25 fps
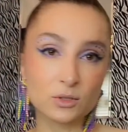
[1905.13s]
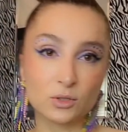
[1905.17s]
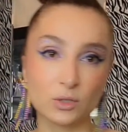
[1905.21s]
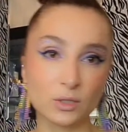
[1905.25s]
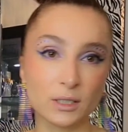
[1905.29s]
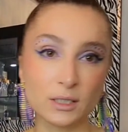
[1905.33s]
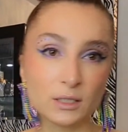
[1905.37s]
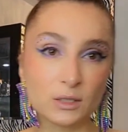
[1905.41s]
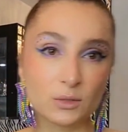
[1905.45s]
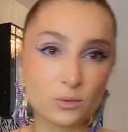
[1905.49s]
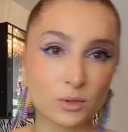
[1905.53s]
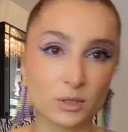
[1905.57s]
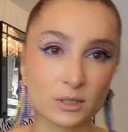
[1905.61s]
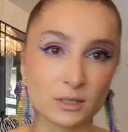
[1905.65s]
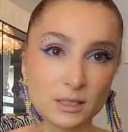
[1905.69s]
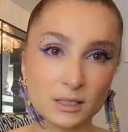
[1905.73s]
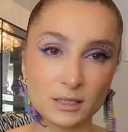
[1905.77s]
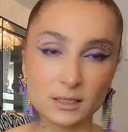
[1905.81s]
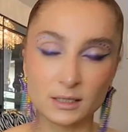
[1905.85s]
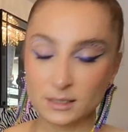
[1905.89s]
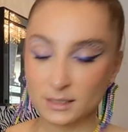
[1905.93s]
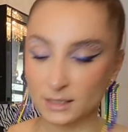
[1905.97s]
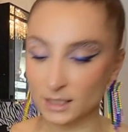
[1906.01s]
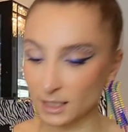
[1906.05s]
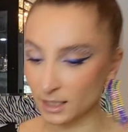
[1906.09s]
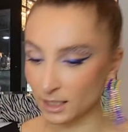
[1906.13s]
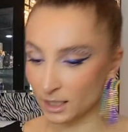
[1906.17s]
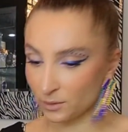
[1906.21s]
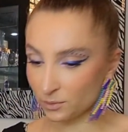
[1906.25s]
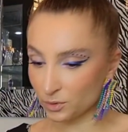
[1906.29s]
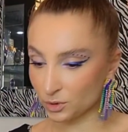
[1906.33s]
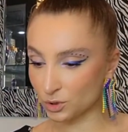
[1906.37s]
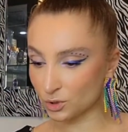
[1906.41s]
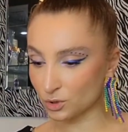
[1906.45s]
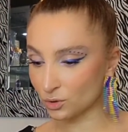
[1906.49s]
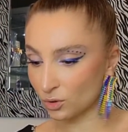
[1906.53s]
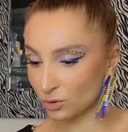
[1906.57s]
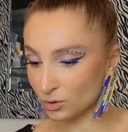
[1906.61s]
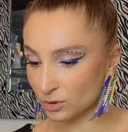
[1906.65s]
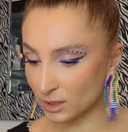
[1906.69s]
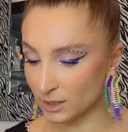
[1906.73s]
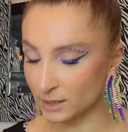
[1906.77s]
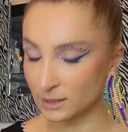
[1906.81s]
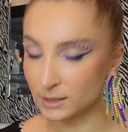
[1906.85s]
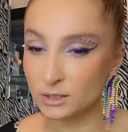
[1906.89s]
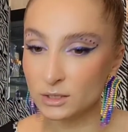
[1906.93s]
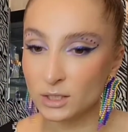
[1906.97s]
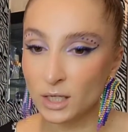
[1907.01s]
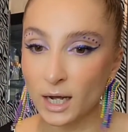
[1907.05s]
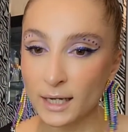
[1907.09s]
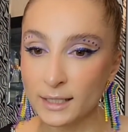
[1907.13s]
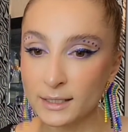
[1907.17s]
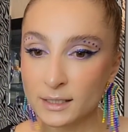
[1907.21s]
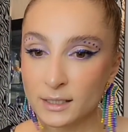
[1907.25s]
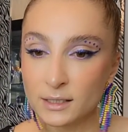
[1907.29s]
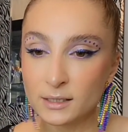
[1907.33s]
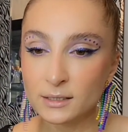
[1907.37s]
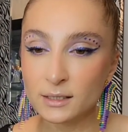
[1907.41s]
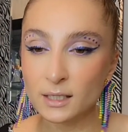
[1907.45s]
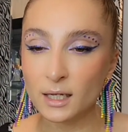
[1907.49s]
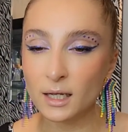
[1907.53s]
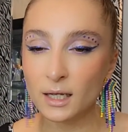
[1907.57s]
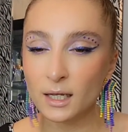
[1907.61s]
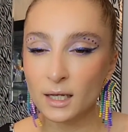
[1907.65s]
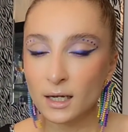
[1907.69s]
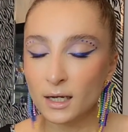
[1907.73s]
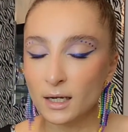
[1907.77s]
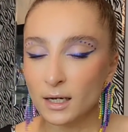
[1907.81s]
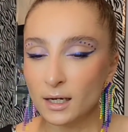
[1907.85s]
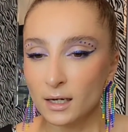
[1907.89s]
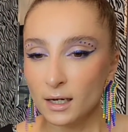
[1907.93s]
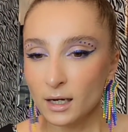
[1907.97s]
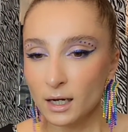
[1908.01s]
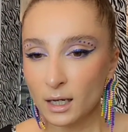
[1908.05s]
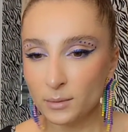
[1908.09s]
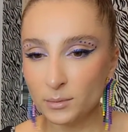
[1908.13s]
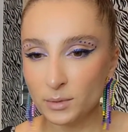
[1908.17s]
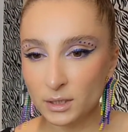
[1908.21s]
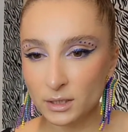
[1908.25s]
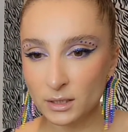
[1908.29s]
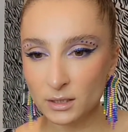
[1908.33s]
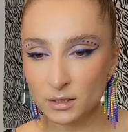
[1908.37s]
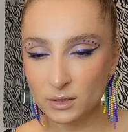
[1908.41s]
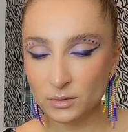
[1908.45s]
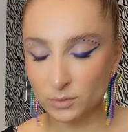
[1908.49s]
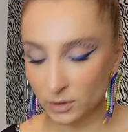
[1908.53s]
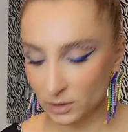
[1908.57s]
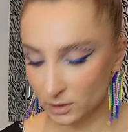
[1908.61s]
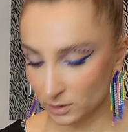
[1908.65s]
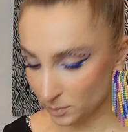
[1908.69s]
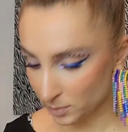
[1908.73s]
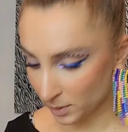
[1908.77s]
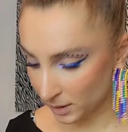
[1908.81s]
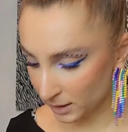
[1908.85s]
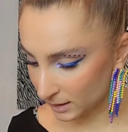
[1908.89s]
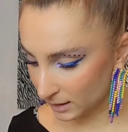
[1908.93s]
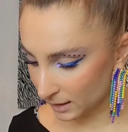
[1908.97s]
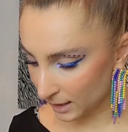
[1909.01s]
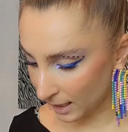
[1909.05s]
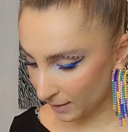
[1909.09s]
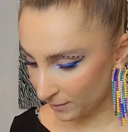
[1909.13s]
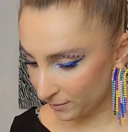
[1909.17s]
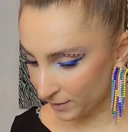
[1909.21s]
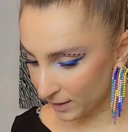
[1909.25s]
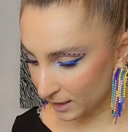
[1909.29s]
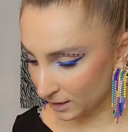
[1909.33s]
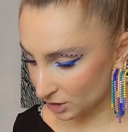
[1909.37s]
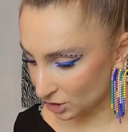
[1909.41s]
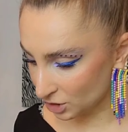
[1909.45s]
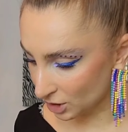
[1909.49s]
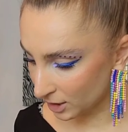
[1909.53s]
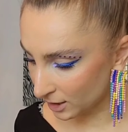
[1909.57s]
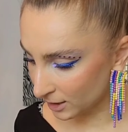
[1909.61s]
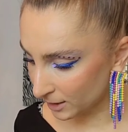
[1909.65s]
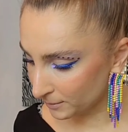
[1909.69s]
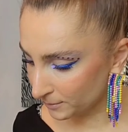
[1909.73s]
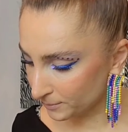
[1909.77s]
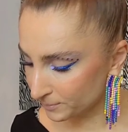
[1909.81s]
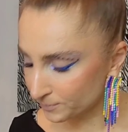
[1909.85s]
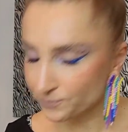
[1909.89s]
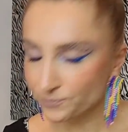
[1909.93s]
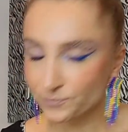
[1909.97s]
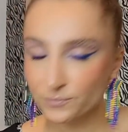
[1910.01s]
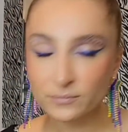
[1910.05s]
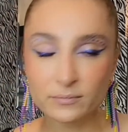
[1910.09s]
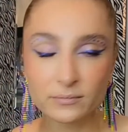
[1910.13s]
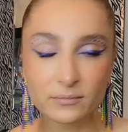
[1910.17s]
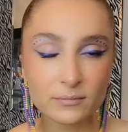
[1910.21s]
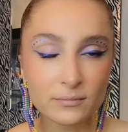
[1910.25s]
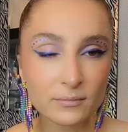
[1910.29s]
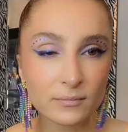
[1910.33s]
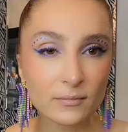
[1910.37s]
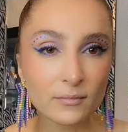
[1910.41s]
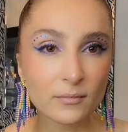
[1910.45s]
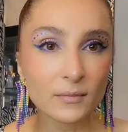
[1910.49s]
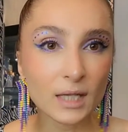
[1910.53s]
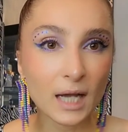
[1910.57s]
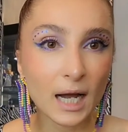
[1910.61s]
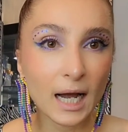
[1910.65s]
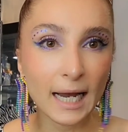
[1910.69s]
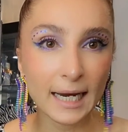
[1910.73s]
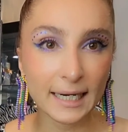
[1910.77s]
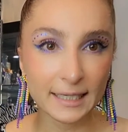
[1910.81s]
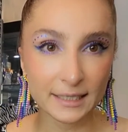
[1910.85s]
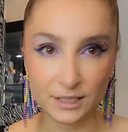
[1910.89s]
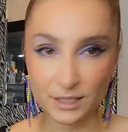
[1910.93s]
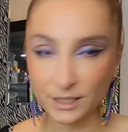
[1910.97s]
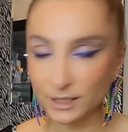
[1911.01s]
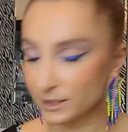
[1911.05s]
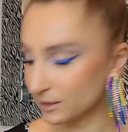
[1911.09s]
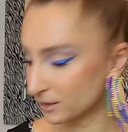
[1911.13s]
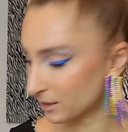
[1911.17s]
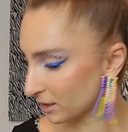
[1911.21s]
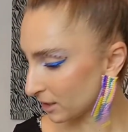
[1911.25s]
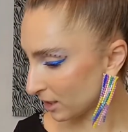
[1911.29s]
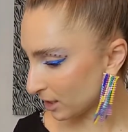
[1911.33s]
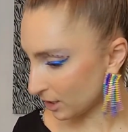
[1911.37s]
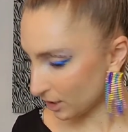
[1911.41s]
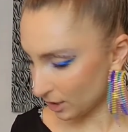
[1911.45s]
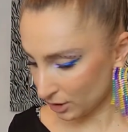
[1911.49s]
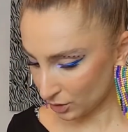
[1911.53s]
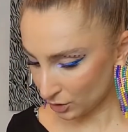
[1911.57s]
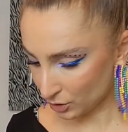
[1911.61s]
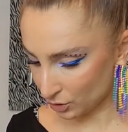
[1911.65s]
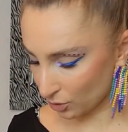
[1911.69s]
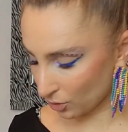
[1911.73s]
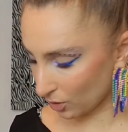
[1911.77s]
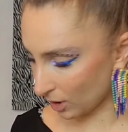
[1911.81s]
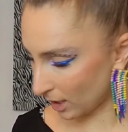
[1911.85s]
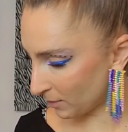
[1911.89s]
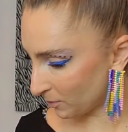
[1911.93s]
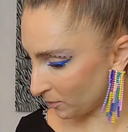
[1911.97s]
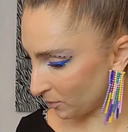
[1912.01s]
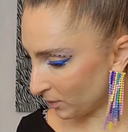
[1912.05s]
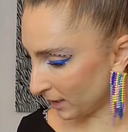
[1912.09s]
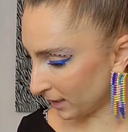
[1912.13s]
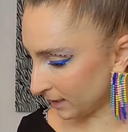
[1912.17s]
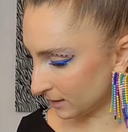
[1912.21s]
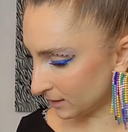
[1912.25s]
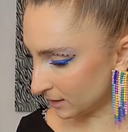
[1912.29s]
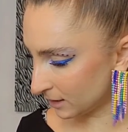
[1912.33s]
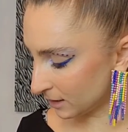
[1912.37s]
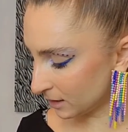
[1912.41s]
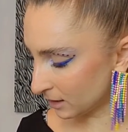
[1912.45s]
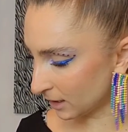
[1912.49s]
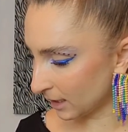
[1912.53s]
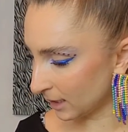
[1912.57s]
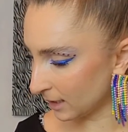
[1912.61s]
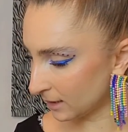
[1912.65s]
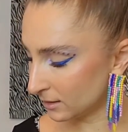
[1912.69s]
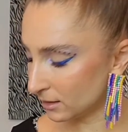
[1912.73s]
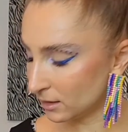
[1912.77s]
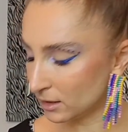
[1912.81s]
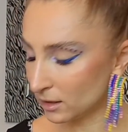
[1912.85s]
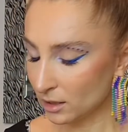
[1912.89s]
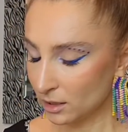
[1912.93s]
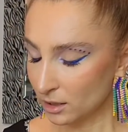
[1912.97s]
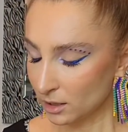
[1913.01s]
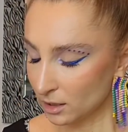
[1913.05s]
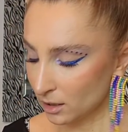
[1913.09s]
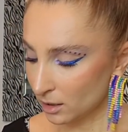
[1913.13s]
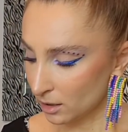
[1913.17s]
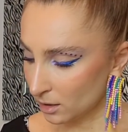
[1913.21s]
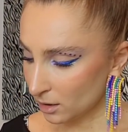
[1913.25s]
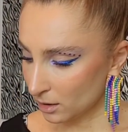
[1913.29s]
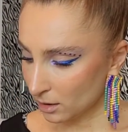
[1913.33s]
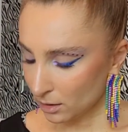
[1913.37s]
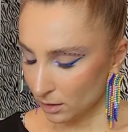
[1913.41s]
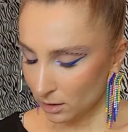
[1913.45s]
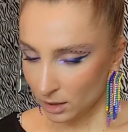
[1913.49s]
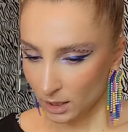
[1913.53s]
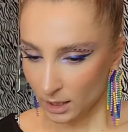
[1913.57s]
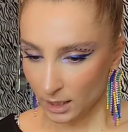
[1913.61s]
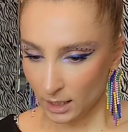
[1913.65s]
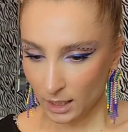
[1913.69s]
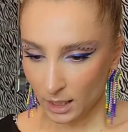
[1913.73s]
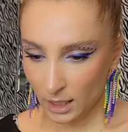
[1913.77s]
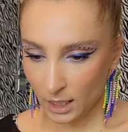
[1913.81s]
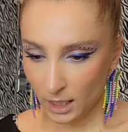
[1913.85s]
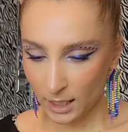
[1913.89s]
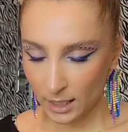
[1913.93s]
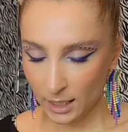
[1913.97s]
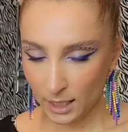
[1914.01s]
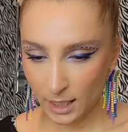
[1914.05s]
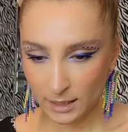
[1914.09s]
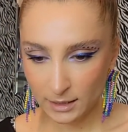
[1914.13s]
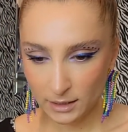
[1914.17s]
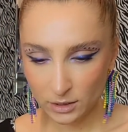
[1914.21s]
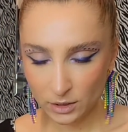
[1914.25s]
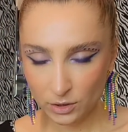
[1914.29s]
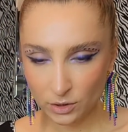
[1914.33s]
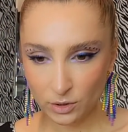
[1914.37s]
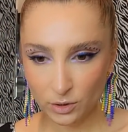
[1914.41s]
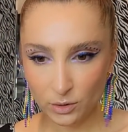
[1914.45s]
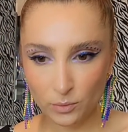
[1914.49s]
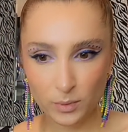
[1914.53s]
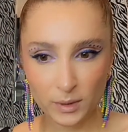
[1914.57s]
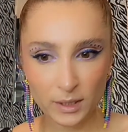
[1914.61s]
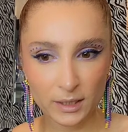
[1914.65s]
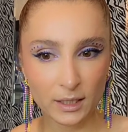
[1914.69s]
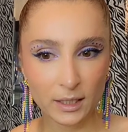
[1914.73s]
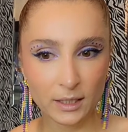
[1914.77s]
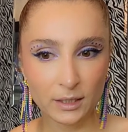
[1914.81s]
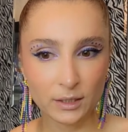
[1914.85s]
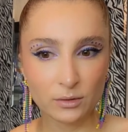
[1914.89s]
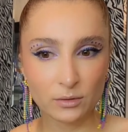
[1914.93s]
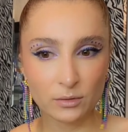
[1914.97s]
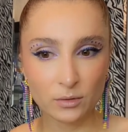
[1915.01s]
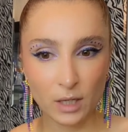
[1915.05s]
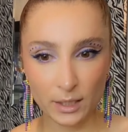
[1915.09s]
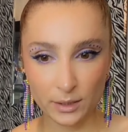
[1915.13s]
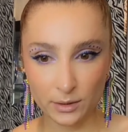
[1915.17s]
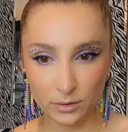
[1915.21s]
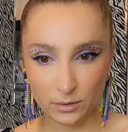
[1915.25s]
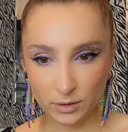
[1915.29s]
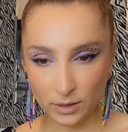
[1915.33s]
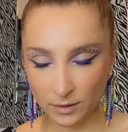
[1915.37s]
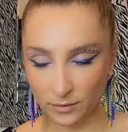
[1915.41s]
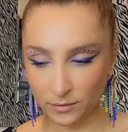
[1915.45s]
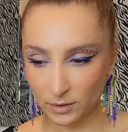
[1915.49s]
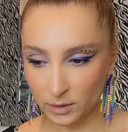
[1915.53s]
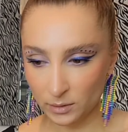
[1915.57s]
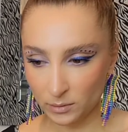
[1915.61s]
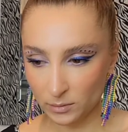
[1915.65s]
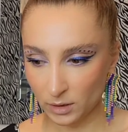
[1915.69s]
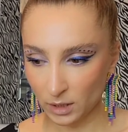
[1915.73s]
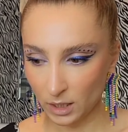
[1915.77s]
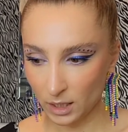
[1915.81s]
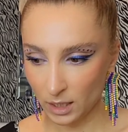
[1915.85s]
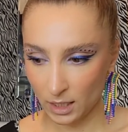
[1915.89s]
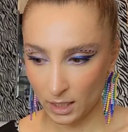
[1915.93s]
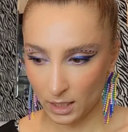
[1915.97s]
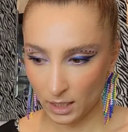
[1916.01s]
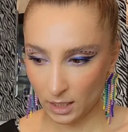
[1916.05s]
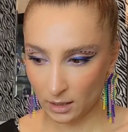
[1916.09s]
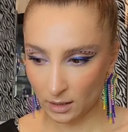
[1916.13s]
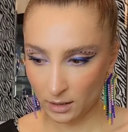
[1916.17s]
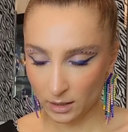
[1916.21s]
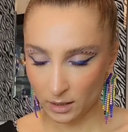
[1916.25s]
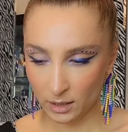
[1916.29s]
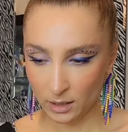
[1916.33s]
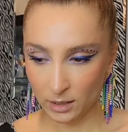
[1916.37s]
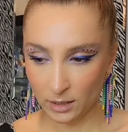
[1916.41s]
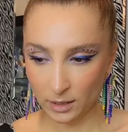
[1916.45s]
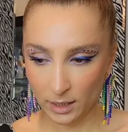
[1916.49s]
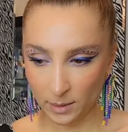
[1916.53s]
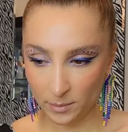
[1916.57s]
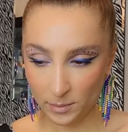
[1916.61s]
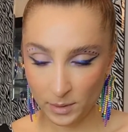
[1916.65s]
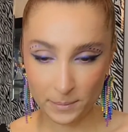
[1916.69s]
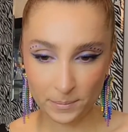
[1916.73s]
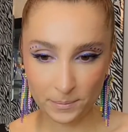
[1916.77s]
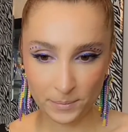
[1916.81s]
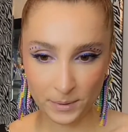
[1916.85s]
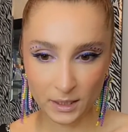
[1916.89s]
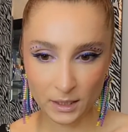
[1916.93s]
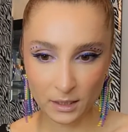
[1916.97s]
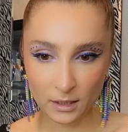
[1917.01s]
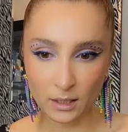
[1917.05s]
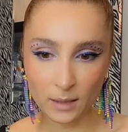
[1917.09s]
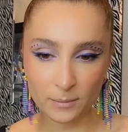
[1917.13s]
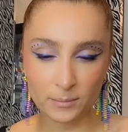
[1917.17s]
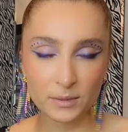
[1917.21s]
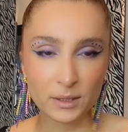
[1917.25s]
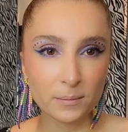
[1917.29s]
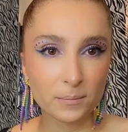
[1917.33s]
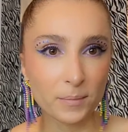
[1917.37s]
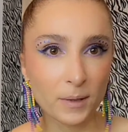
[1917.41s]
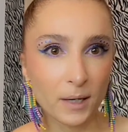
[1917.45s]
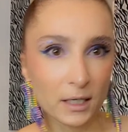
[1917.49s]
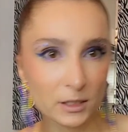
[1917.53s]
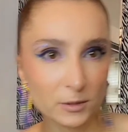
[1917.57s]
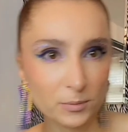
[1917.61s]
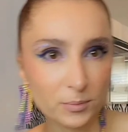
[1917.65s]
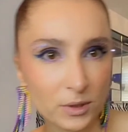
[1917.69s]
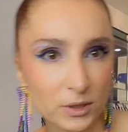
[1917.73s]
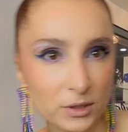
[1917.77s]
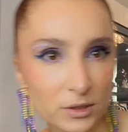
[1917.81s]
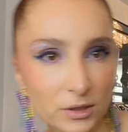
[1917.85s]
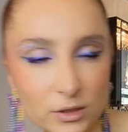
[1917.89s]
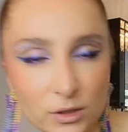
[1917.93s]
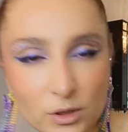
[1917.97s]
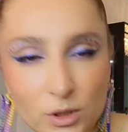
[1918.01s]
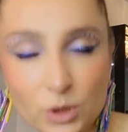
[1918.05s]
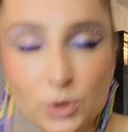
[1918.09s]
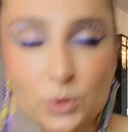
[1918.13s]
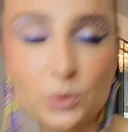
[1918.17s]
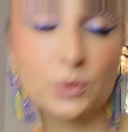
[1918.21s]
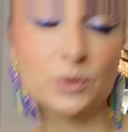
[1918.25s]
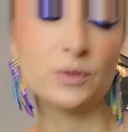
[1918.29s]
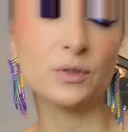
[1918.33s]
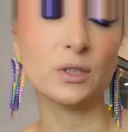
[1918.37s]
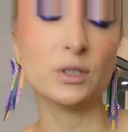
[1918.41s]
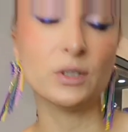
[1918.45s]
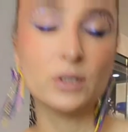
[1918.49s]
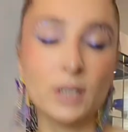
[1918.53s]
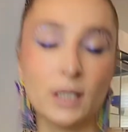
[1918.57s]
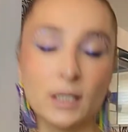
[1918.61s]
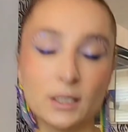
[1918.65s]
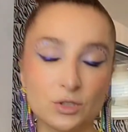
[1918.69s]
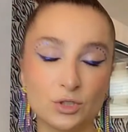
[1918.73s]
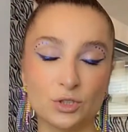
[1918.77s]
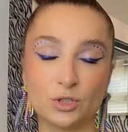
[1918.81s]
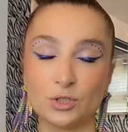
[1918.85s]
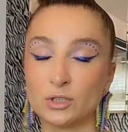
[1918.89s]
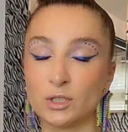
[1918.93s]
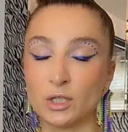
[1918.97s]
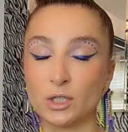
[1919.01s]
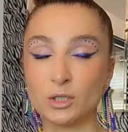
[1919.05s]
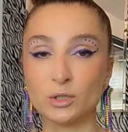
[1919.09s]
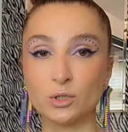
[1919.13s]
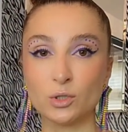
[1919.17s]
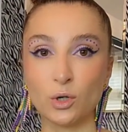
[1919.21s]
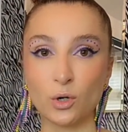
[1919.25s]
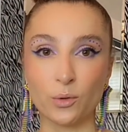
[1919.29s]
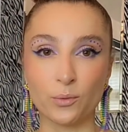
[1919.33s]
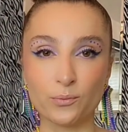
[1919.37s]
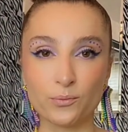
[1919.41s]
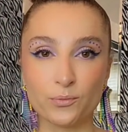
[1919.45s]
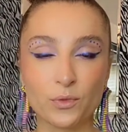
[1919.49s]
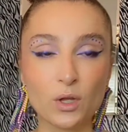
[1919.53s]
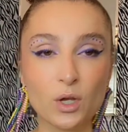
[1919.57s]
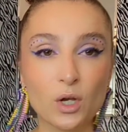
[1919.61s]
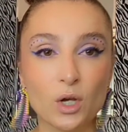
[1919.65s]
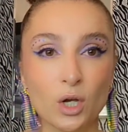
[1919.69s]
So it was insane. I was totally tired. I mean, it was, but eventually I did. So I'm waiting. And I asked her, when are you giving, am I picking up the passport in 2-3 days? She's like, no,